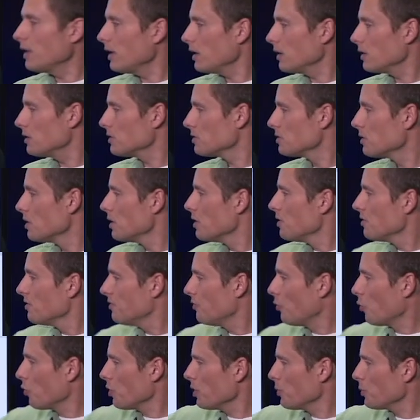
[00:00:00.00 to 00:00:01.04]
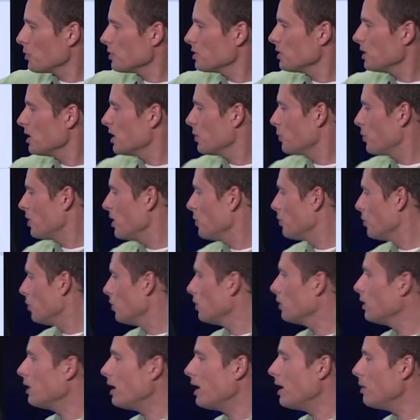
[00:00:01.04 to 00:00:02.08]
That is, forty percent of
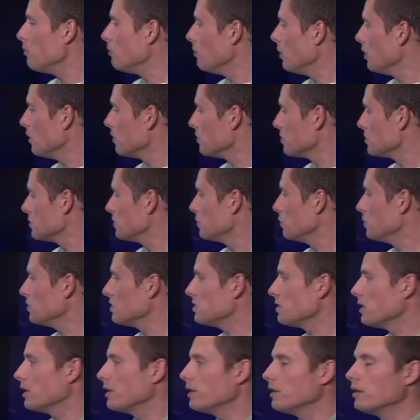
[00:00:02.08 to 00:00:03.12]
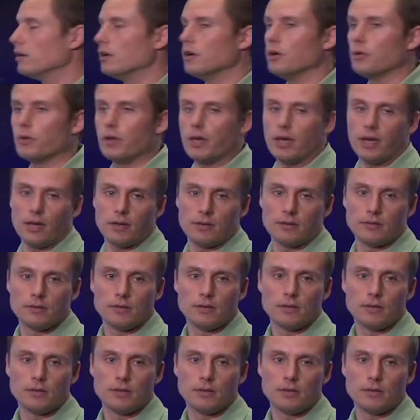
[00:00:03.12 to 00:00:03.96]
people at most will say, okay.